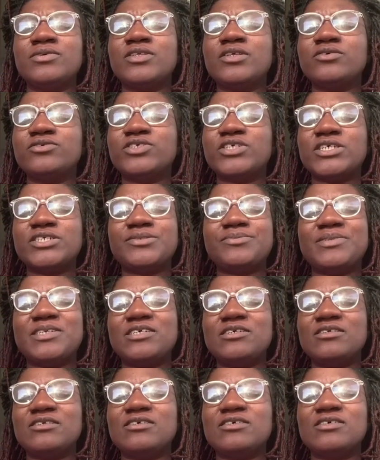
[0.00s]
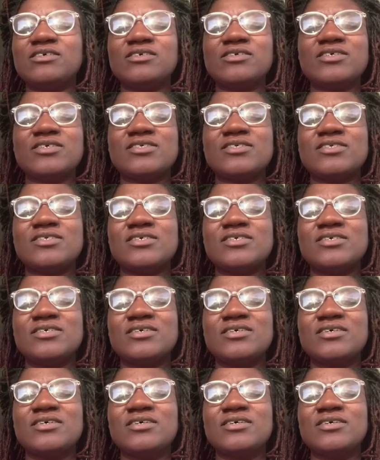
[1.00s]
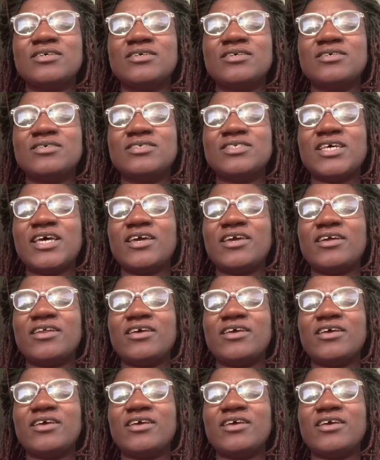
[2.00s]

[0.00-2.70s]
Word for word: No judgment, just take